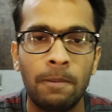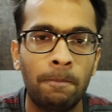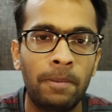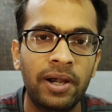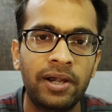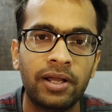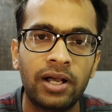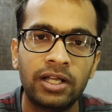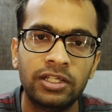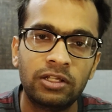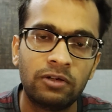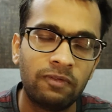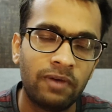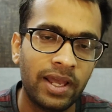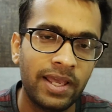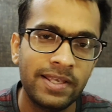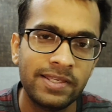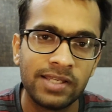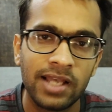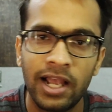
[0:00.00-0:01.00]
But
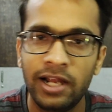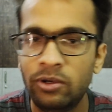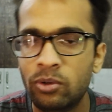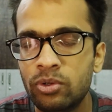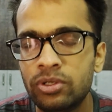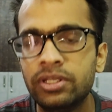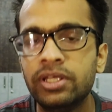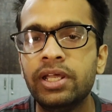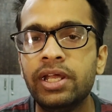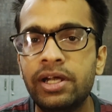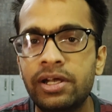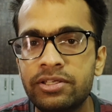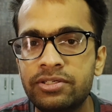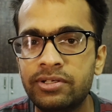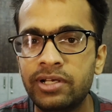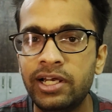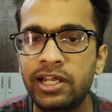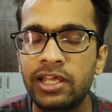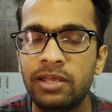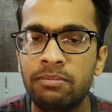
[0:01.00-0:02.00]
otherwise, I don't think it
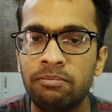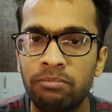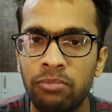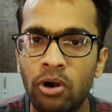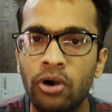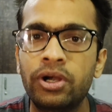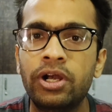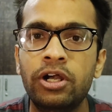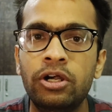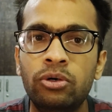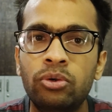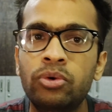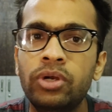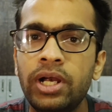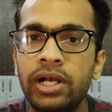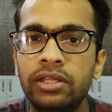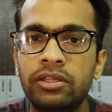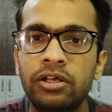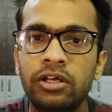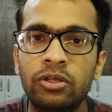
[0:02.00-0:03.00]
is really important to
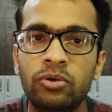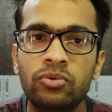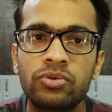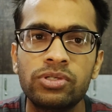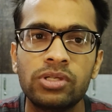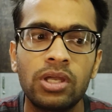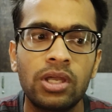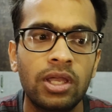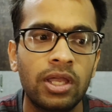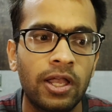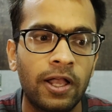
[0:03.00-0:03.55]
read the news.